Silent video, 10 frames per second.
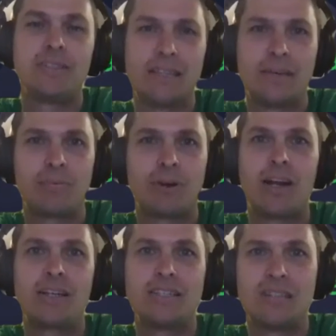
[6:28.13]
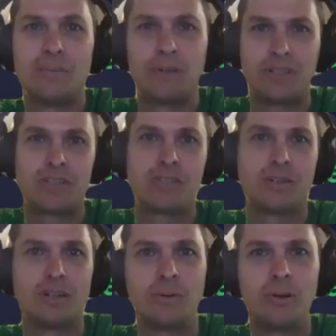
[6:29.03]
that the product is typically the
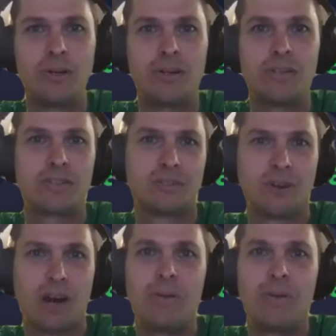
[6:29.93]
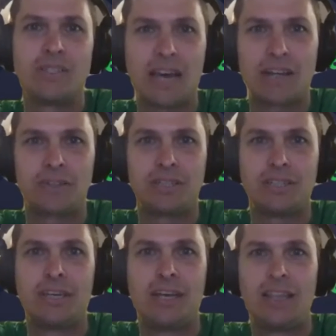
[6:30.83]
star, but what you're just describing is
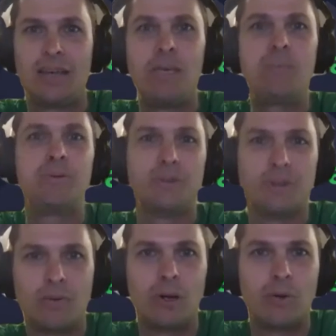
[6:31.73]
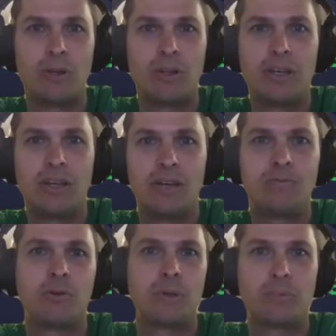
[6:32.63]
actually the people are what really
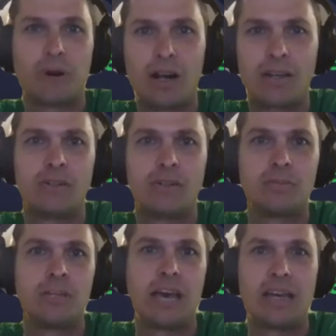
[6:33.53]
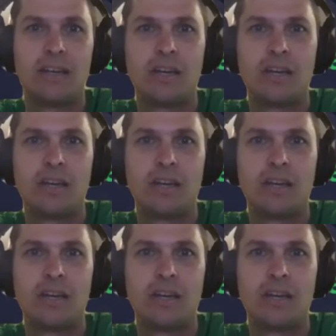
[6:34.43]
inform the product and ultimately uh,